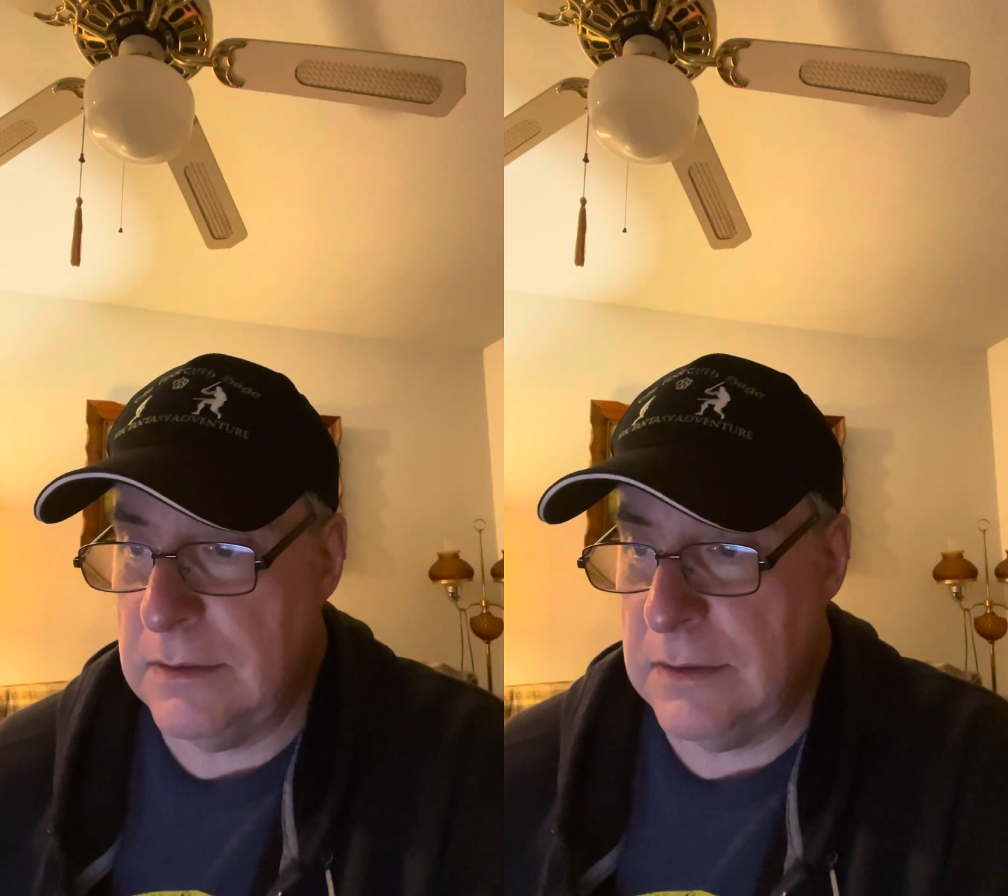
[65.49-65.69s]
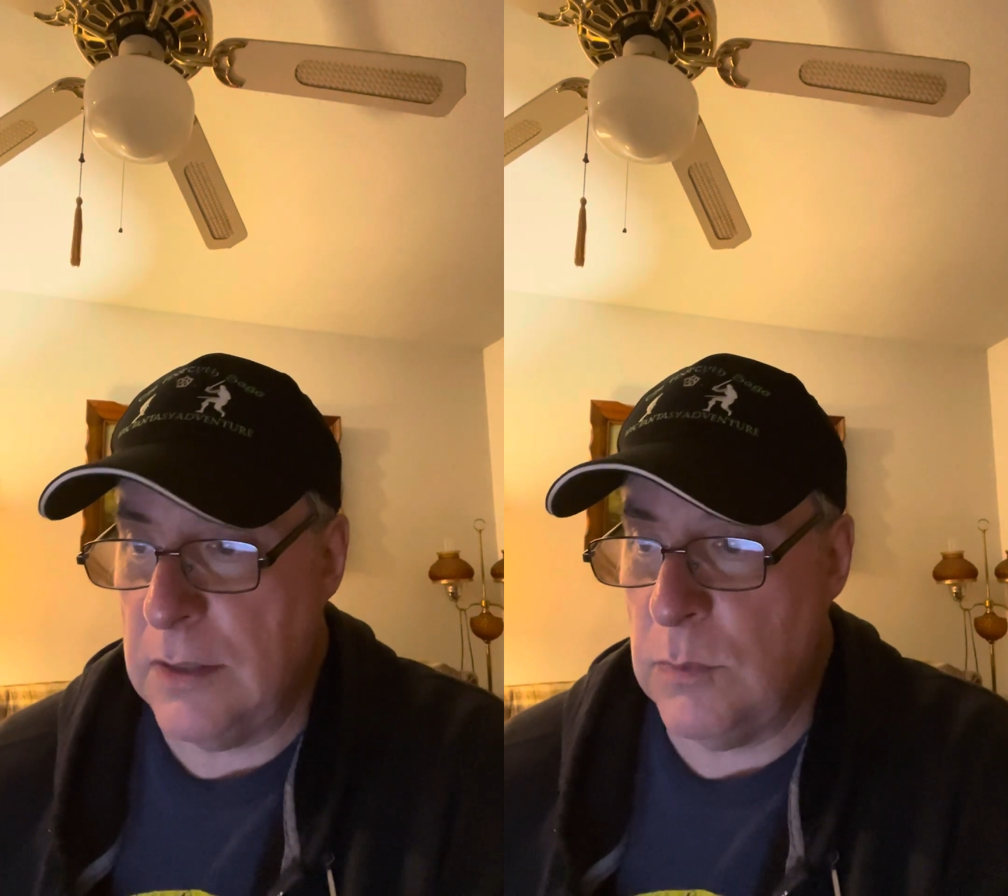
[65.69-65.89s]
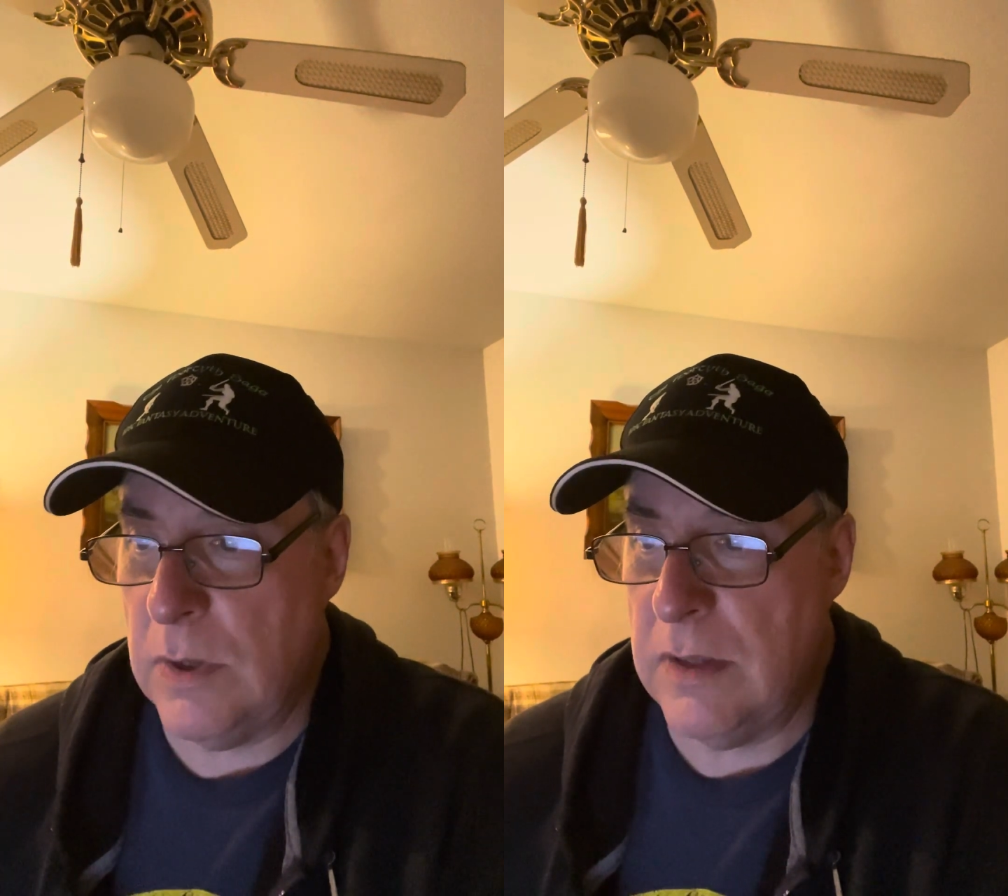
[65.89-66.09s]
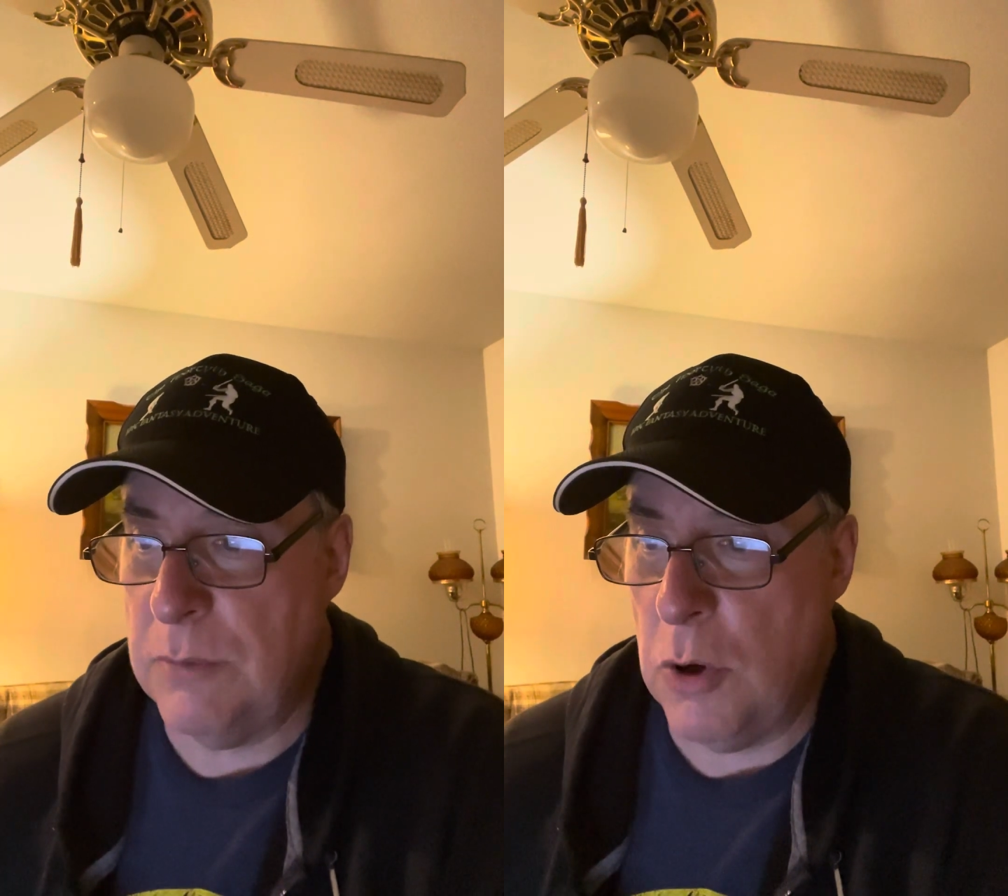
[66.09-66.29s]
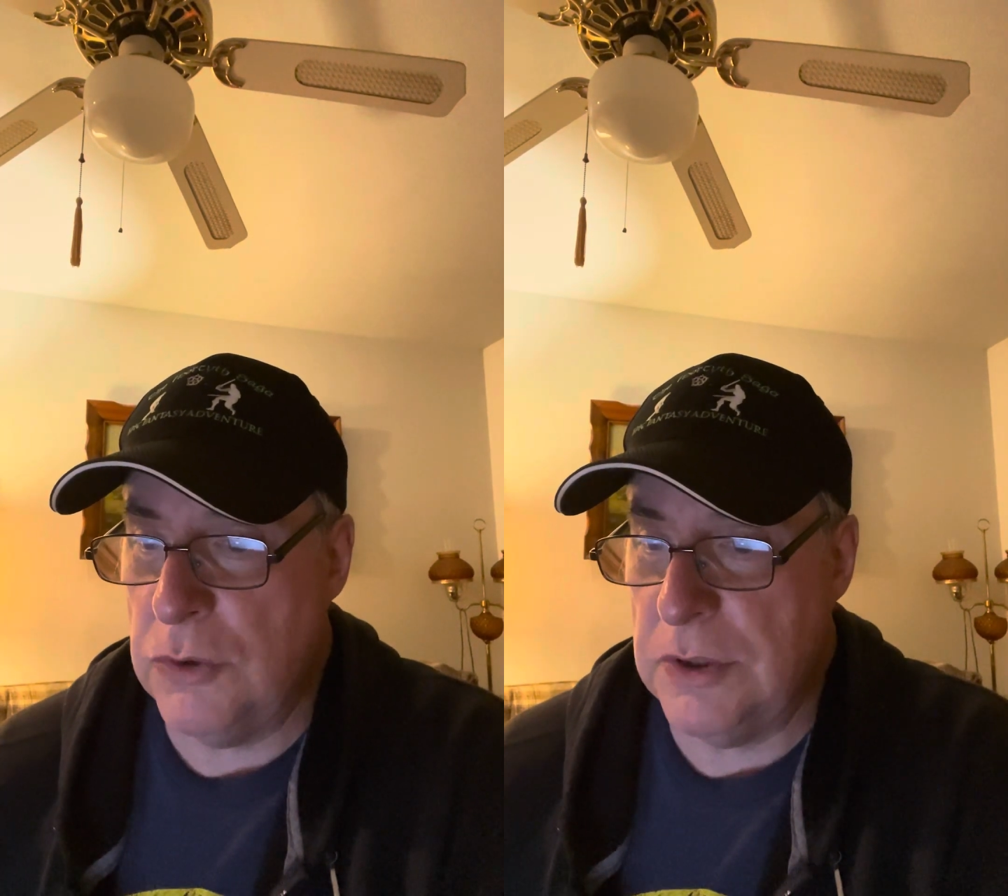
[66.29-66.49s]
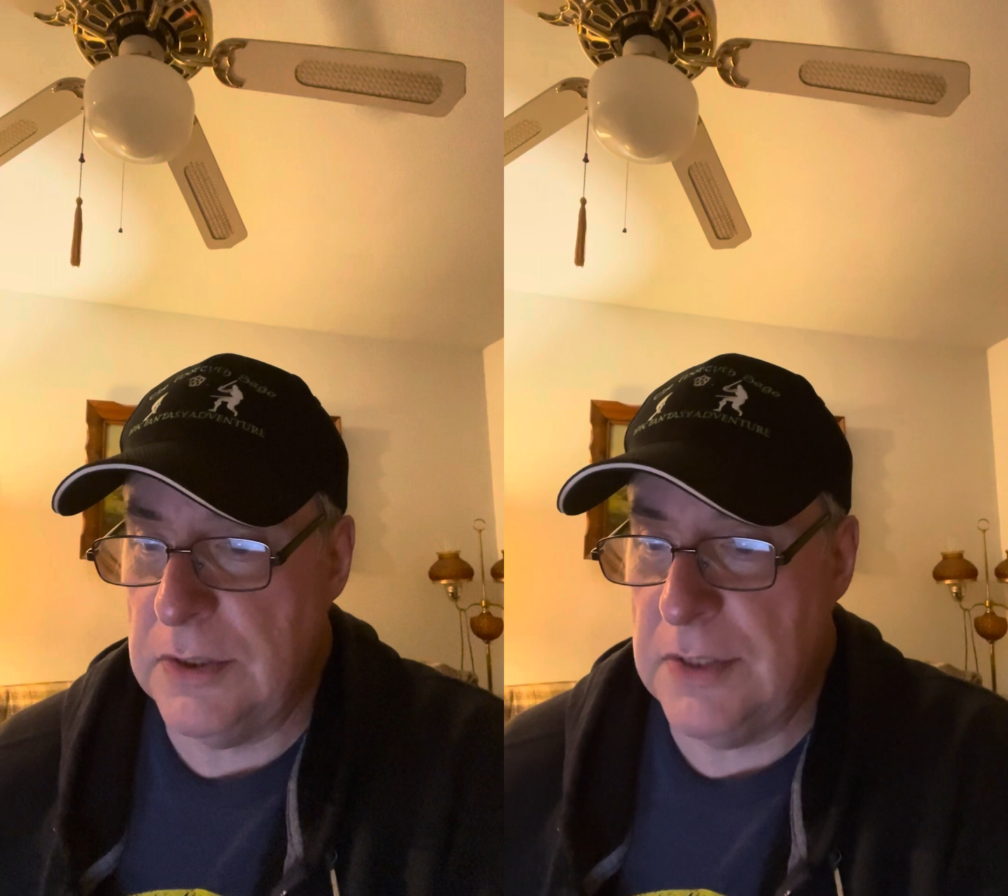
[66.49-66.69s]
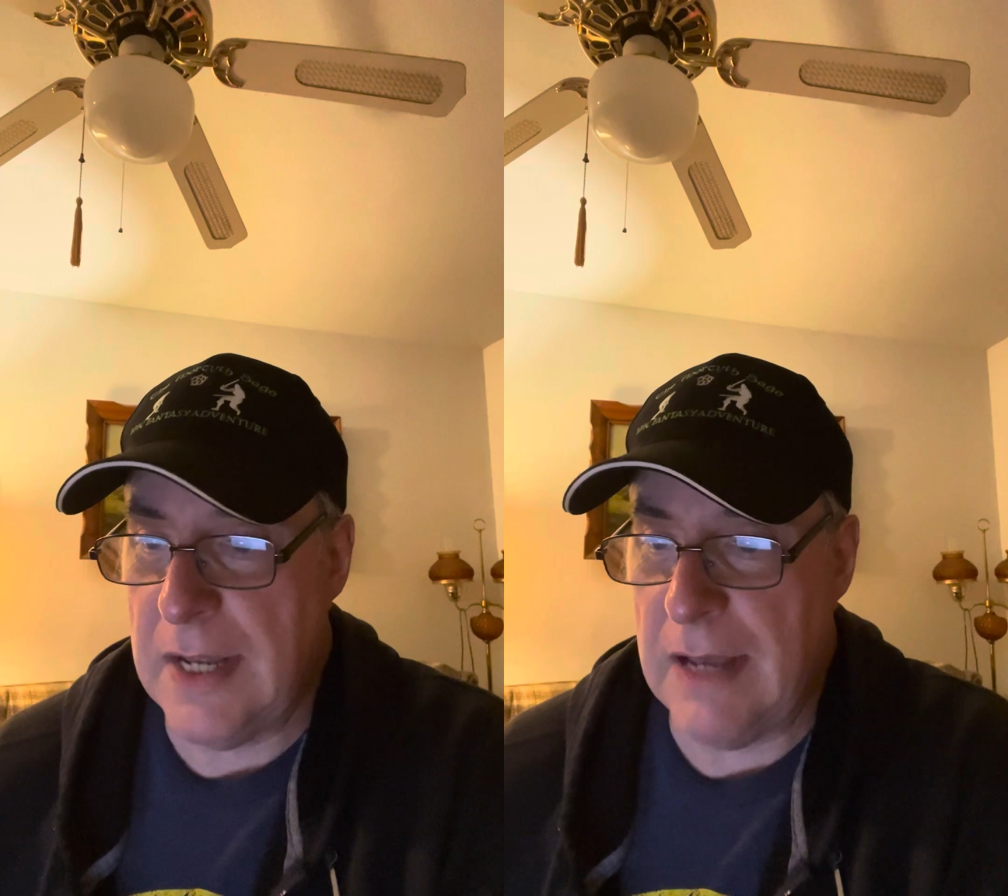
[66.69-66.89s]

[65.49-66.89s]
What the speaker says: one of the potions they